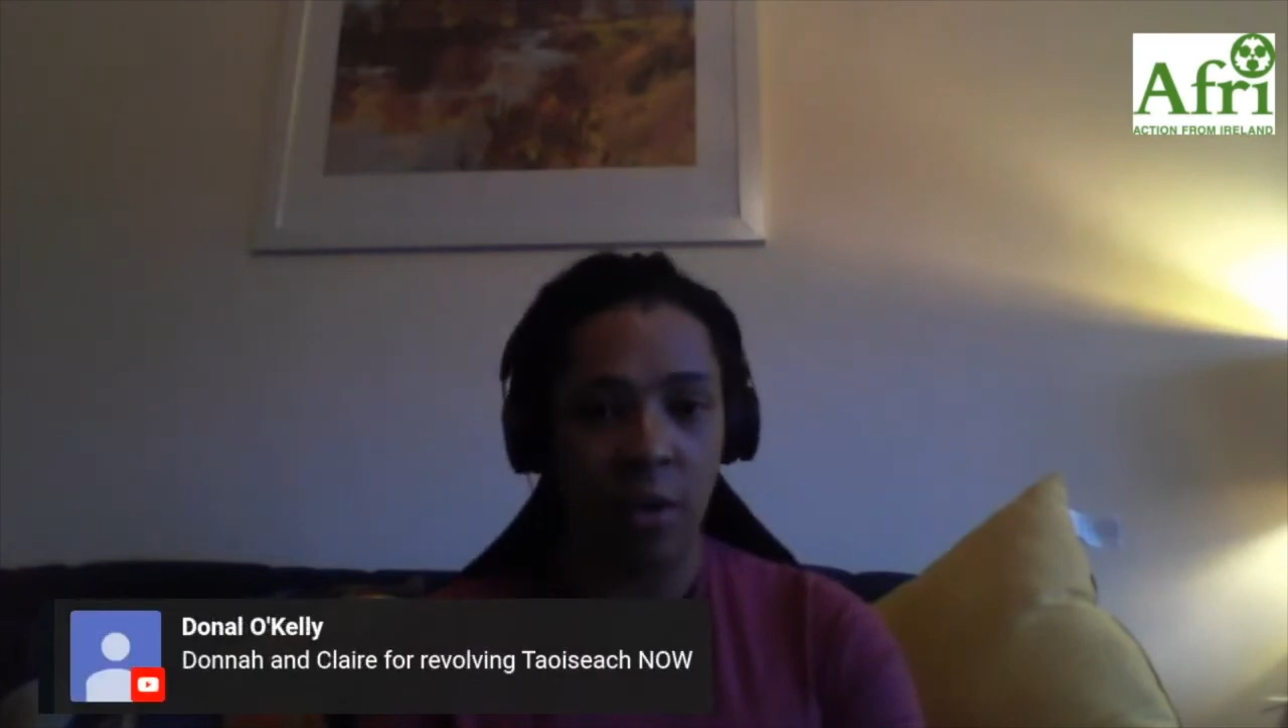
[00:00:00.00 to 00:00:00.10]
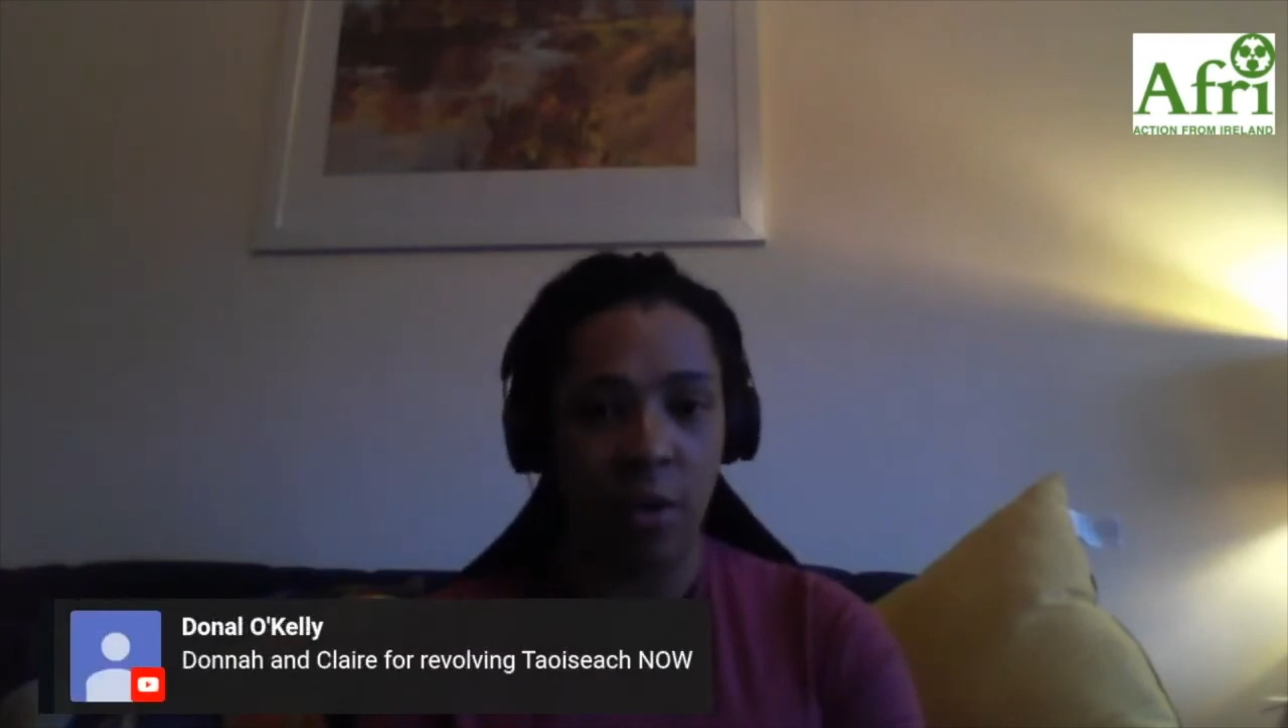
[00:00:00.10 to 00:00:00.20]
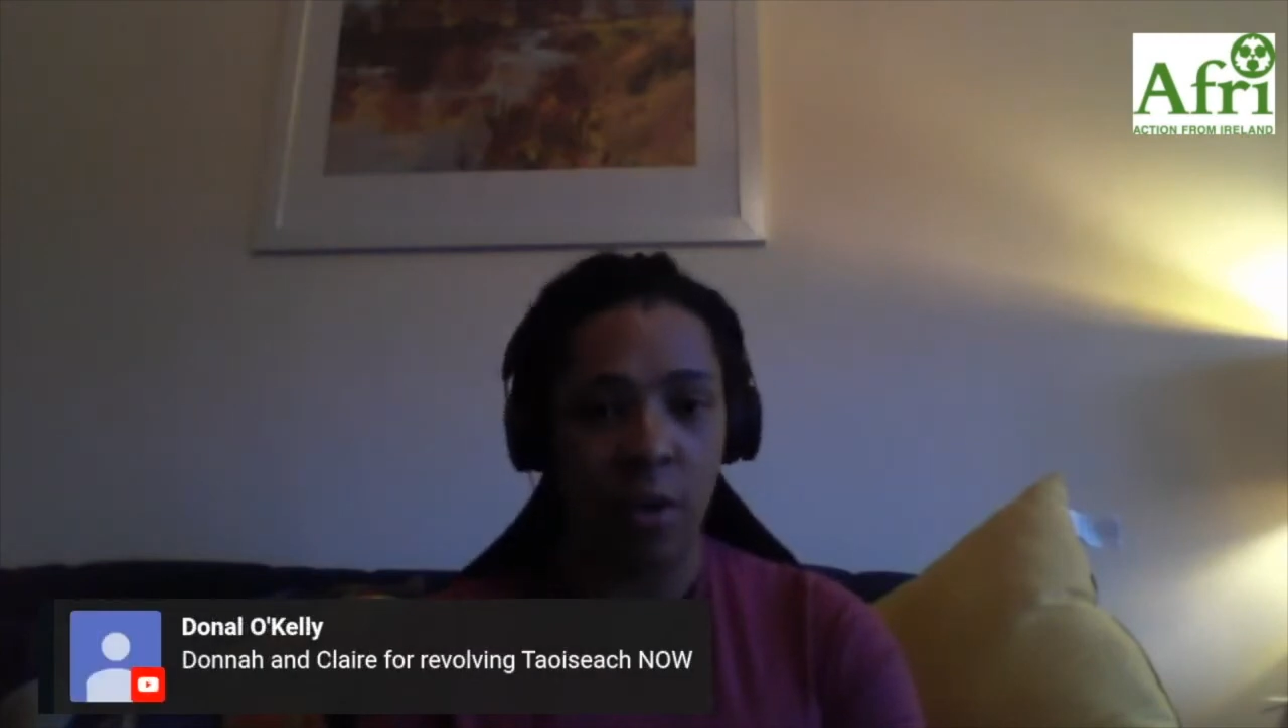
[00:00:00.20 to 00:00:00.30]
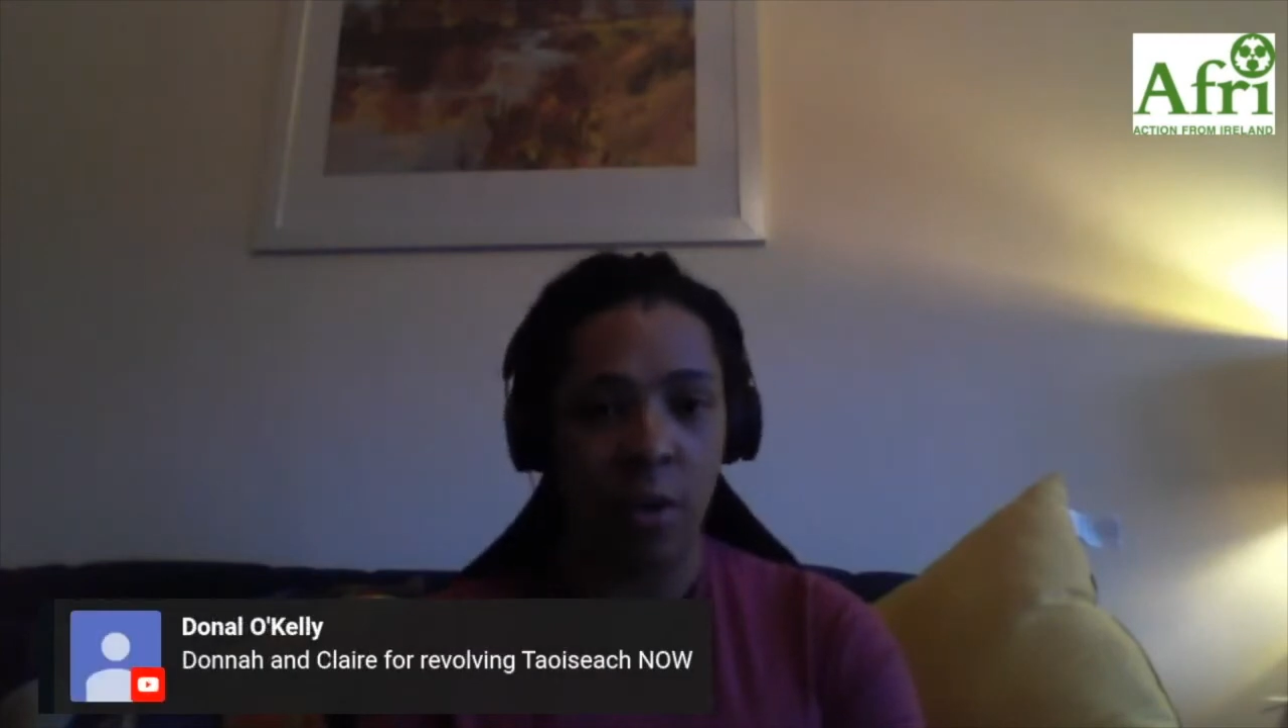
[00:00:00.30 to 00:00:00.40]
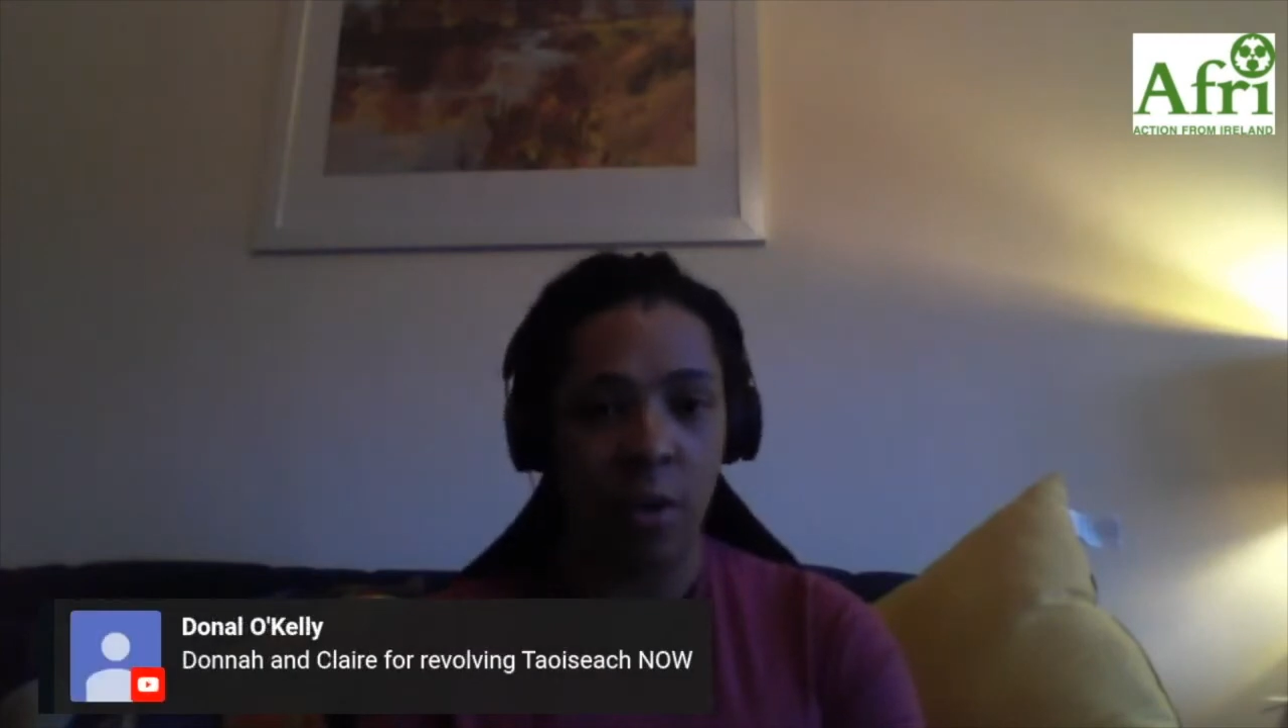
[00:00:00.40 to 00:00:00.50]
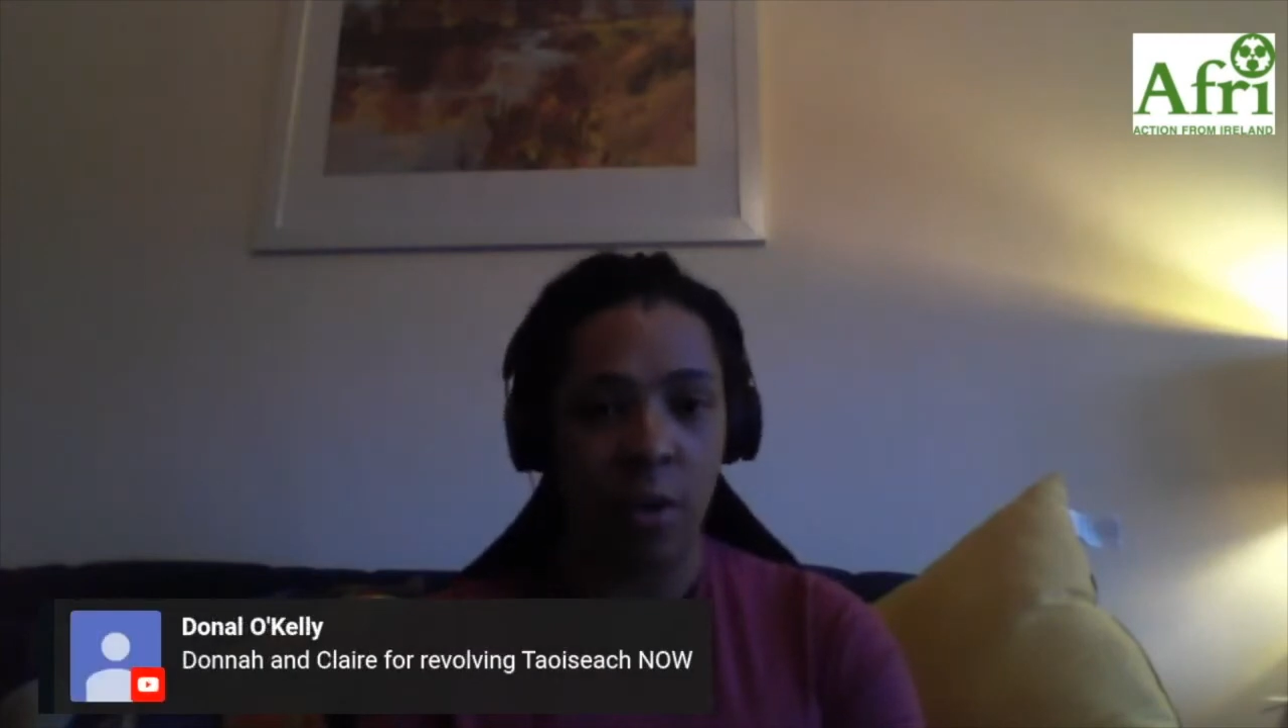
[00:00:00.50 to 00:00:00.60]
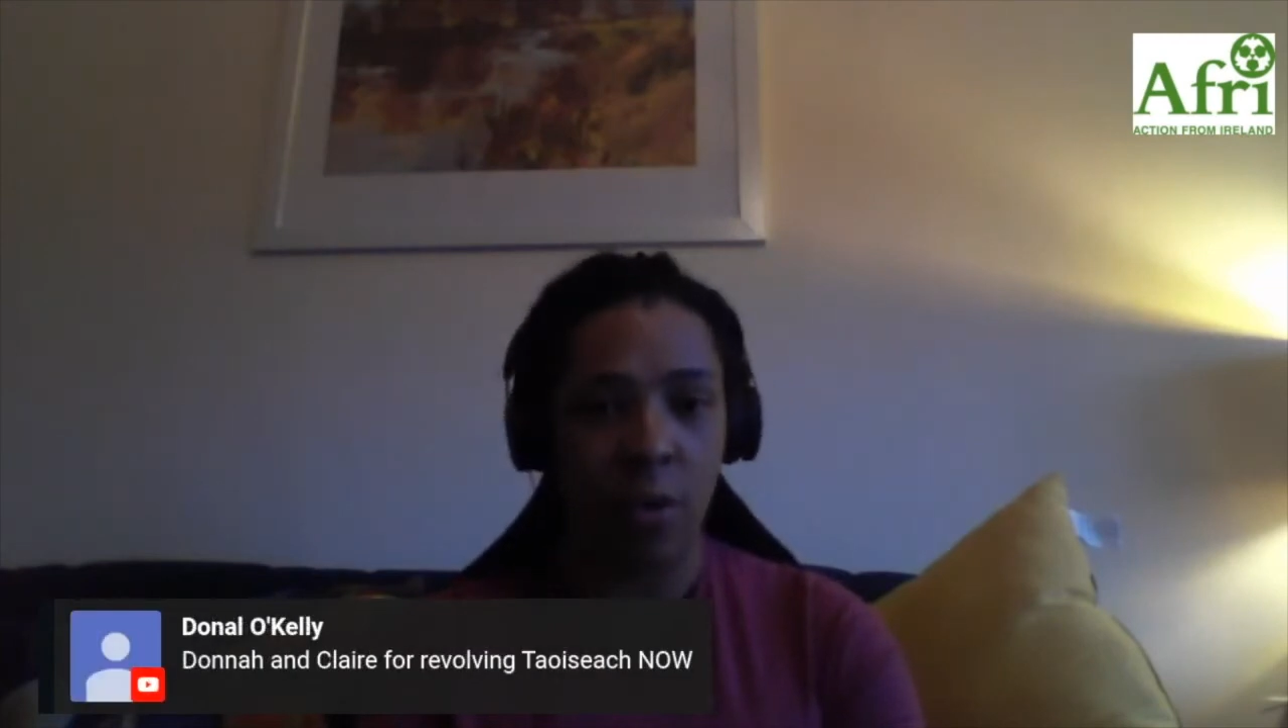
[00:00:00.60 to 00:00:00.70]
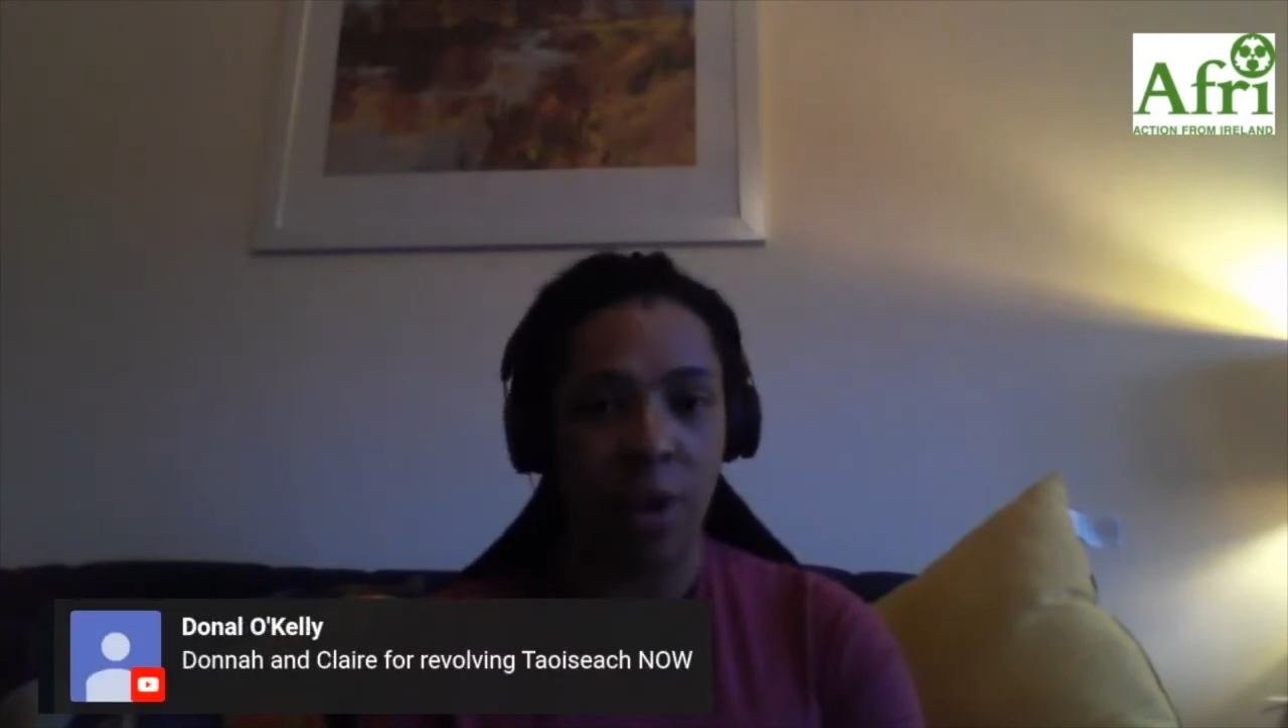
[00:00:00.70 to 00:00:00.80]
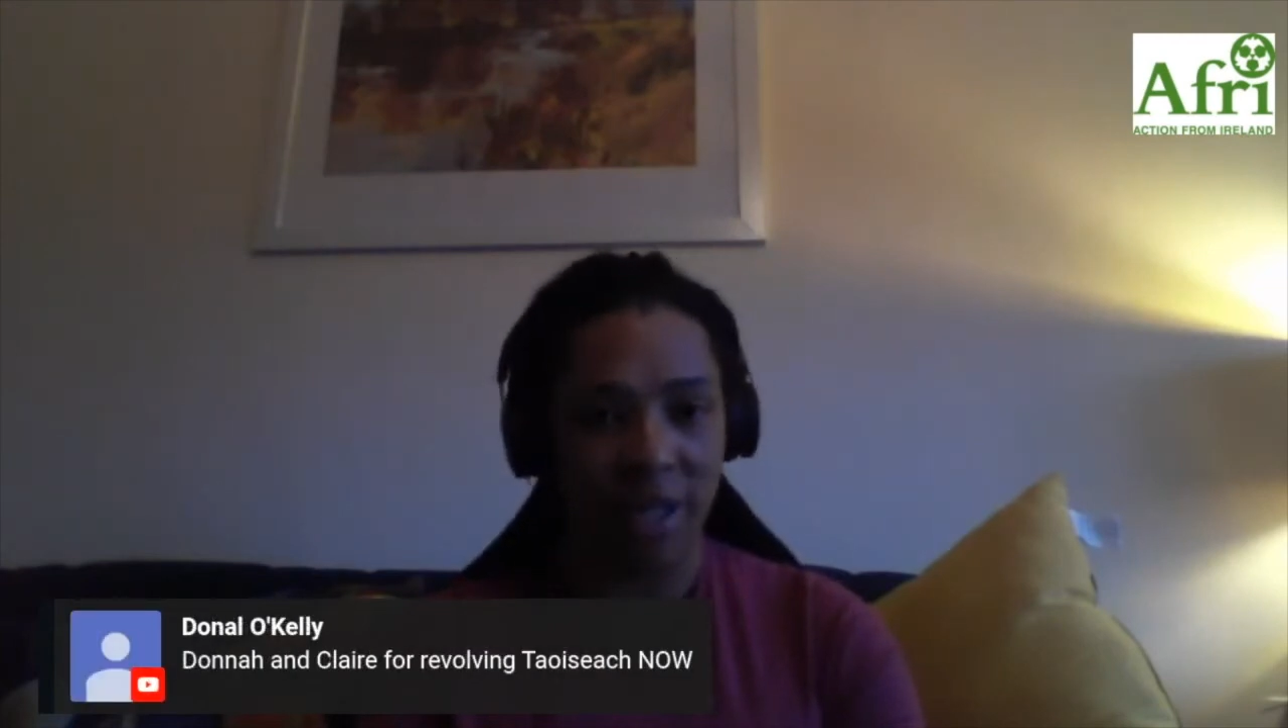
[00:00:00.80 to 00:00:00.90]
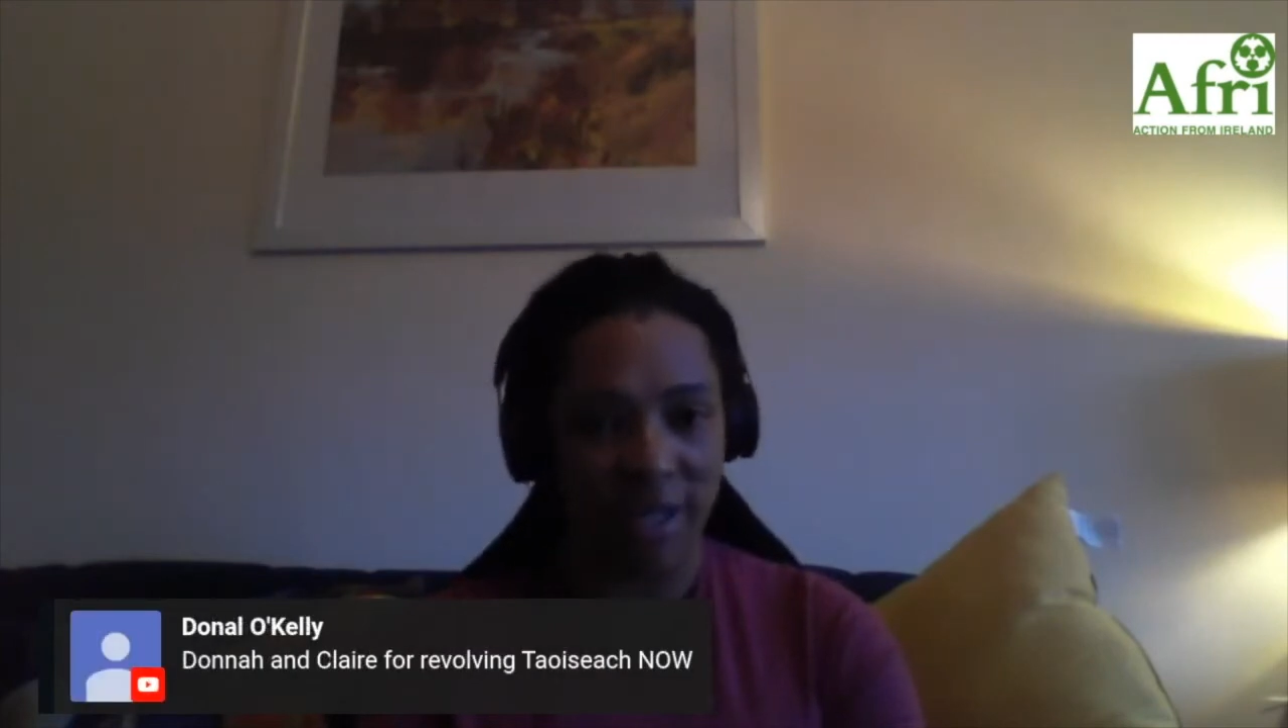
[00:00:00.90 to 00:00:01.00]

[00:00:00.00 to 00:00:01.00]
or